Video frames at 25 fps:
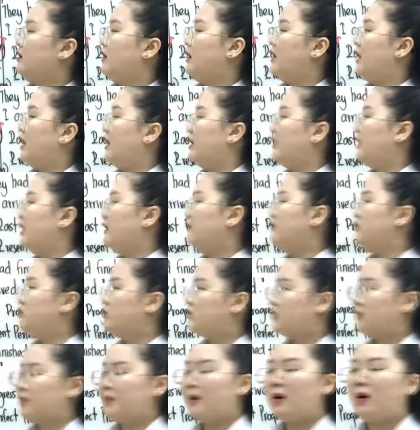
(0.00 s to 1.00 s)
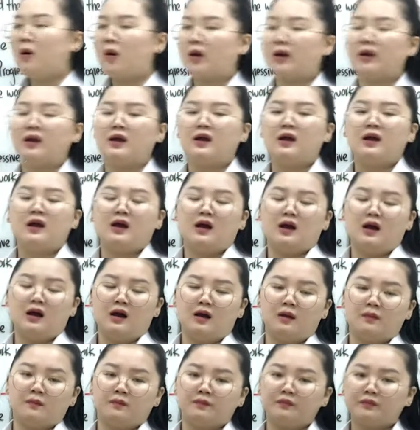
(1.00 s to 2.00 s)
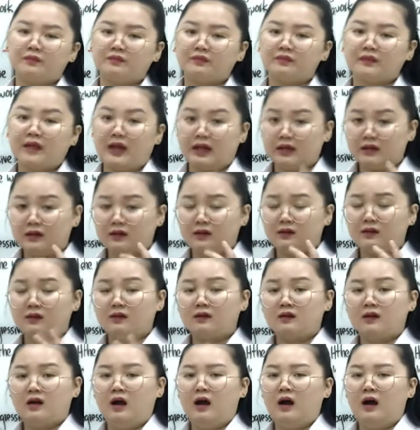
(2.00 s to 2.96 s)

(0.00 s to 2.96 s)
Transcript: and if you report that